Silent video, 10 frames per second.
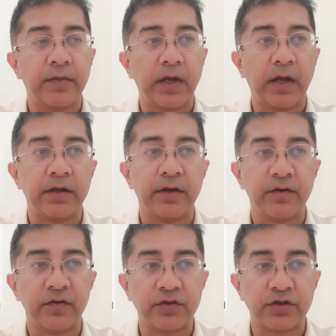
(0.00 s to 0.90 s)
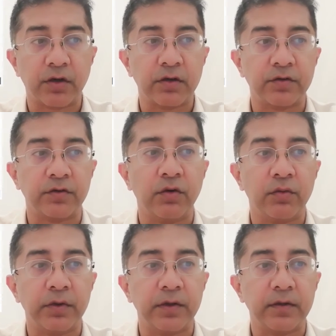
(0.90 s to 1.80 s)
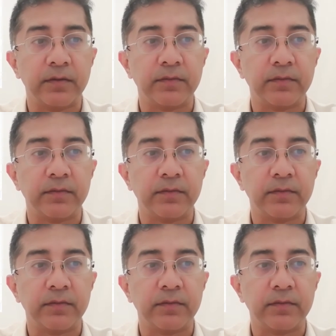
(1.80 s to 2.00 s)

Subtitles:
And here's a chart to go with it.